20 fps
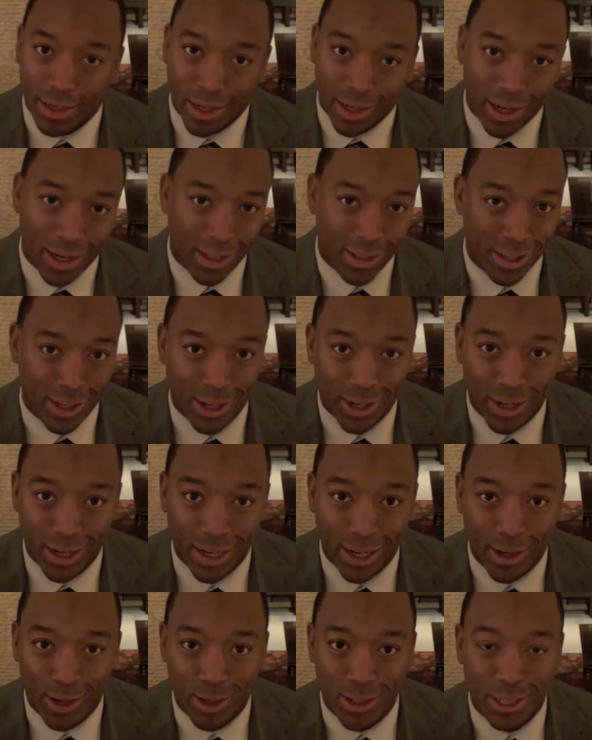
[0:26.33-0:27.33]
get out there
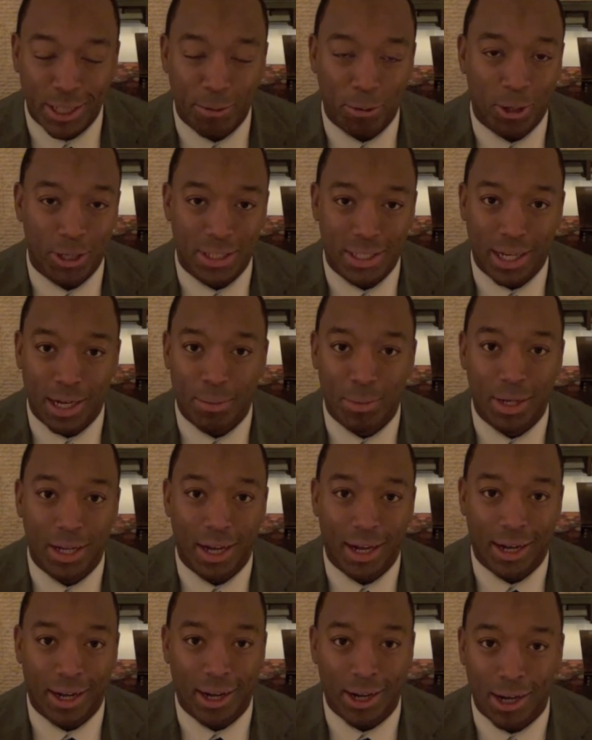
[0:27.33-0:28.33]
and get on
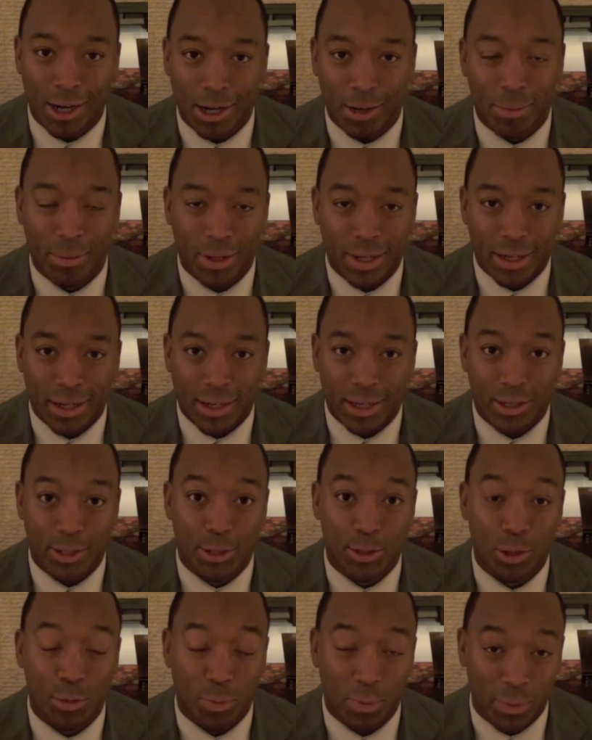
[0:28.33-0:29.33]
geroysimon.com. Get your
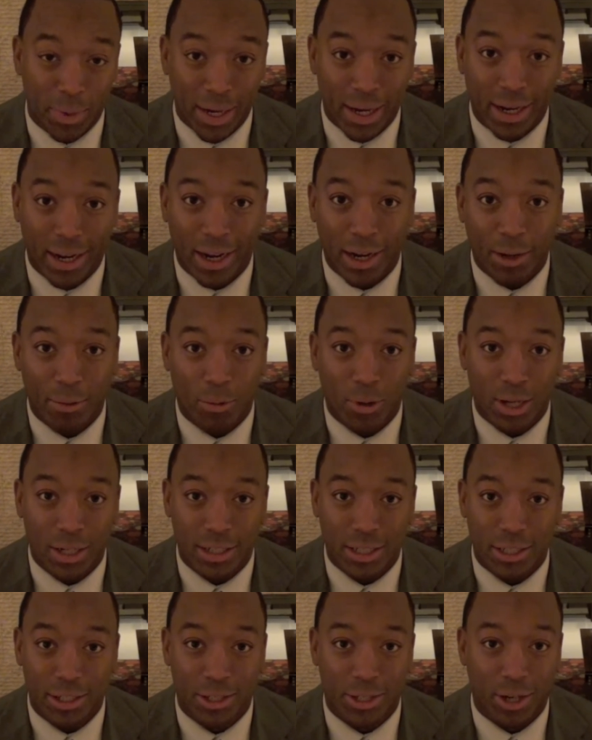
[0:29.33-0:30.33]
Superman 81
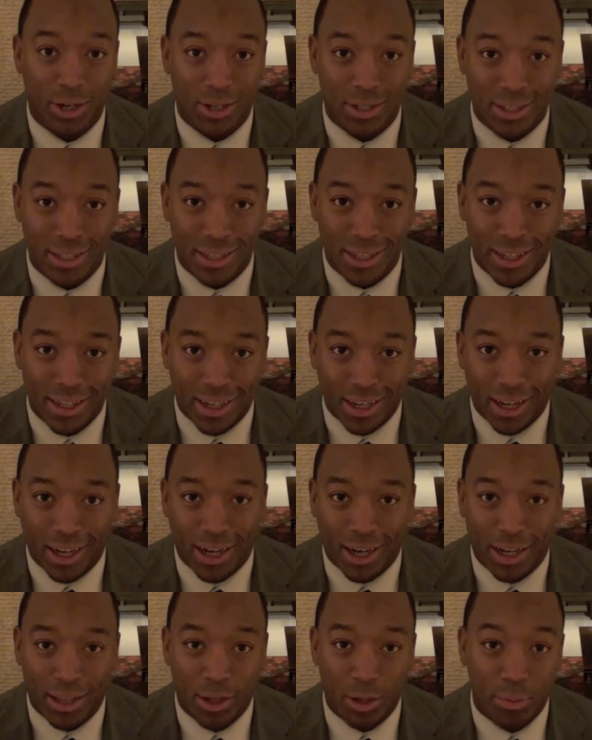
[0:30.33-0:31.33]
t-shirts.
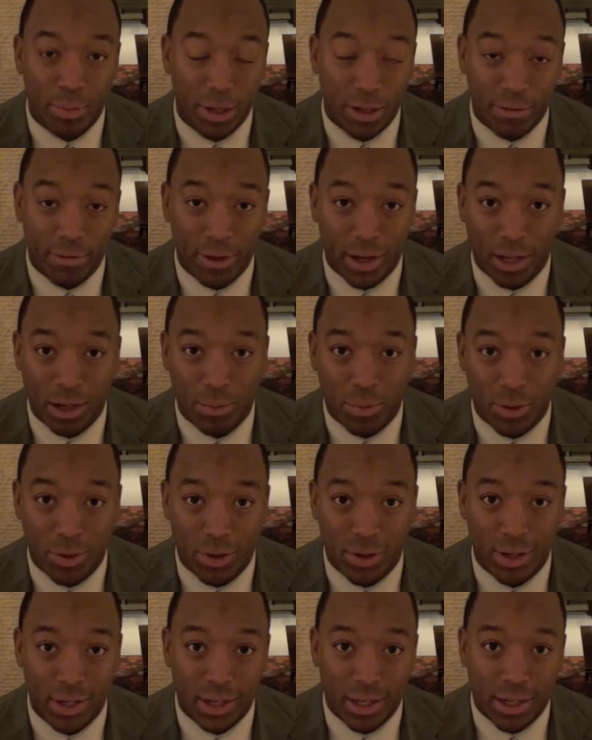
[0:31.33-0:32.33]
Uh, they'll be
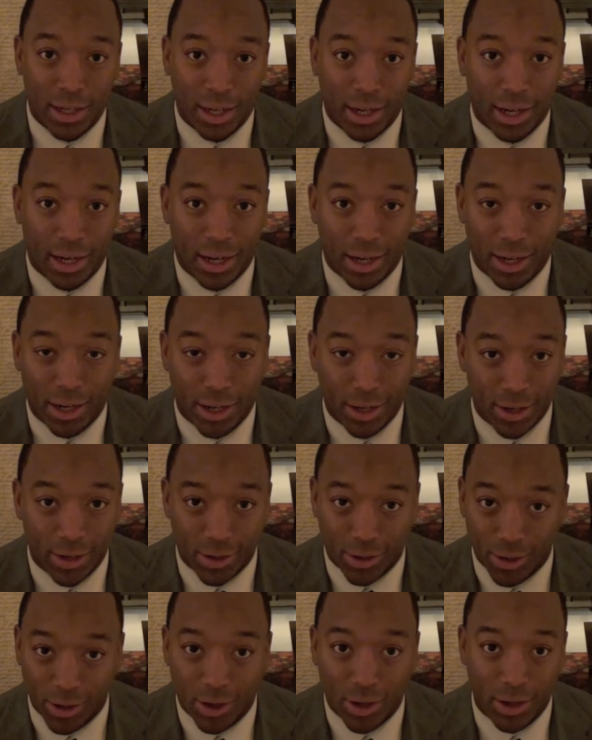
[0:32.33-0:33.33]
available
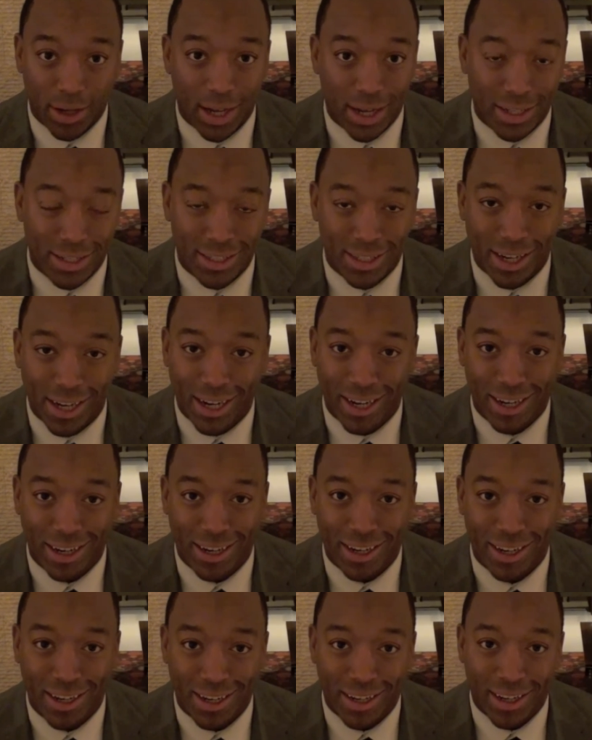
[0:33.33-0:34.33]
uh, on that site.
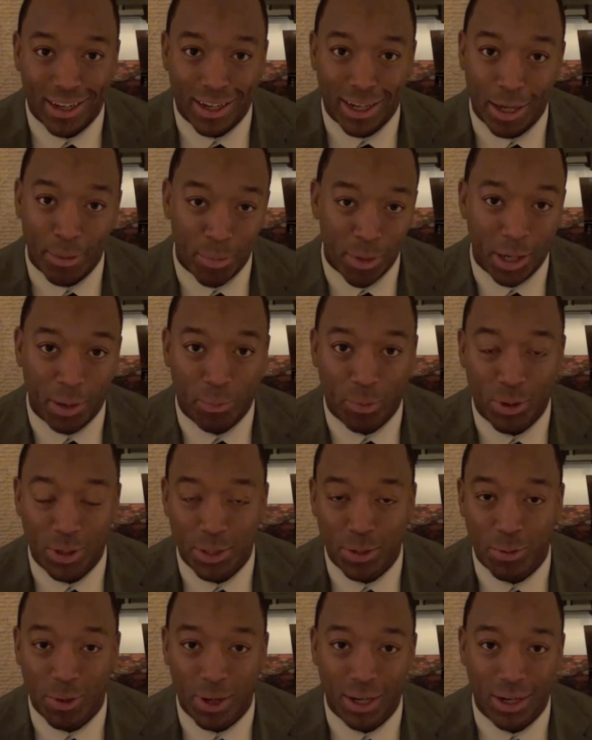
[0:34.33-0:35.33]
Hit me up
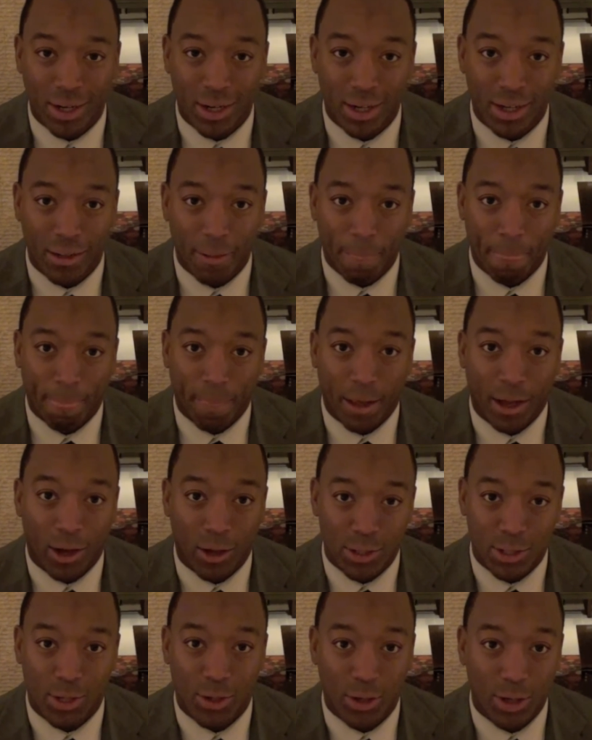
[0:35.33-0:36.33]
on Twitter.
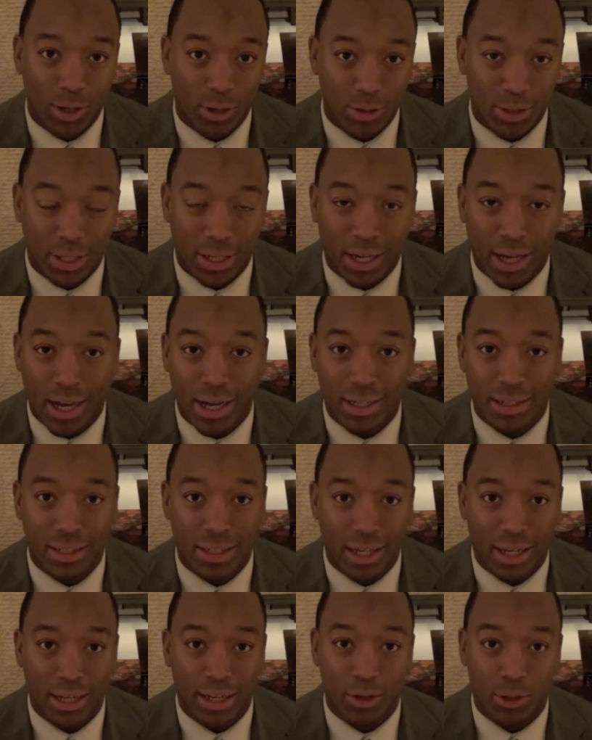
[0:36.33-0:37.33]
Also go to Lions
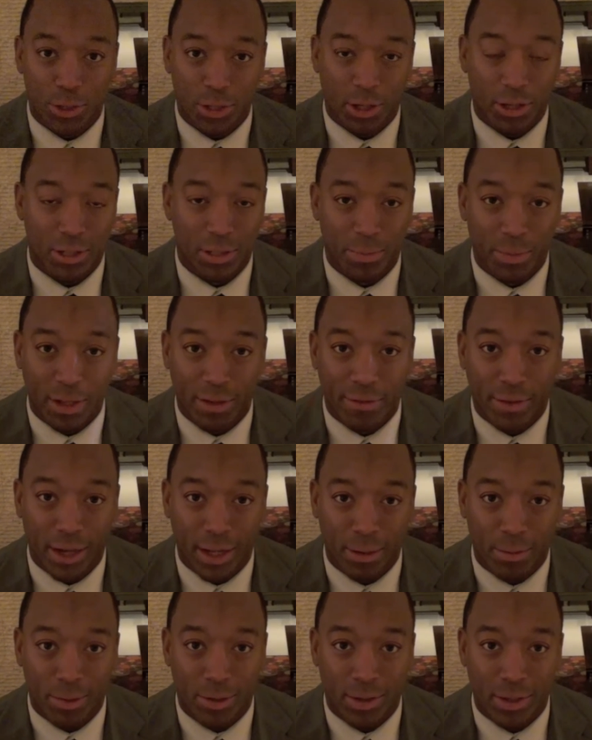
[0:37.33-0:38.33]
Den. Those shirts will be
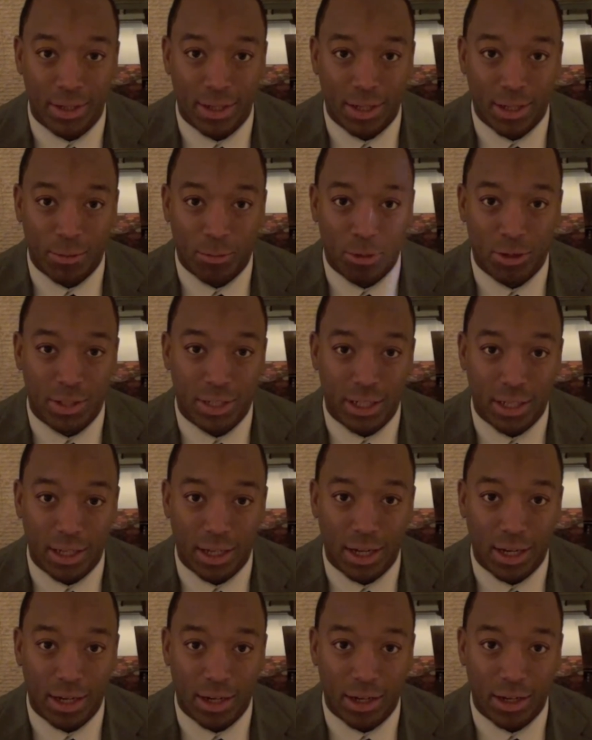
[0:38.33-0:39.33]
available. We'll see you
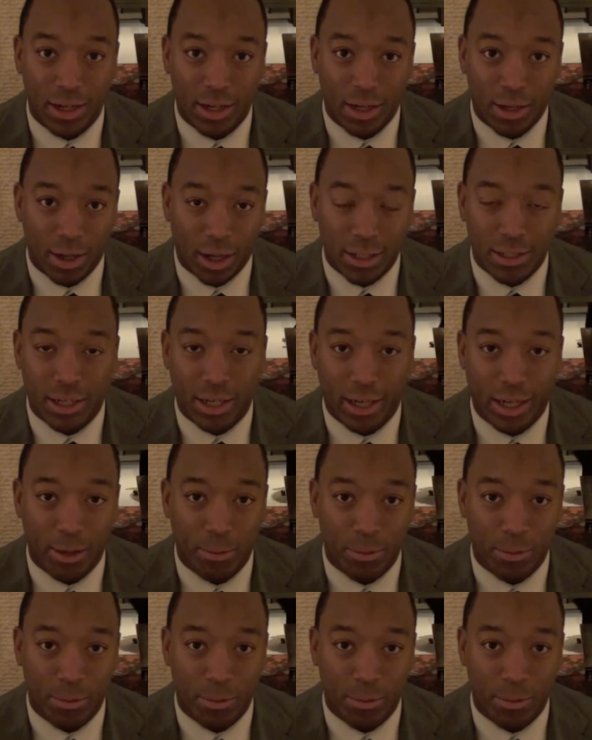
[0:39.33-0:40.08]
later. I'll check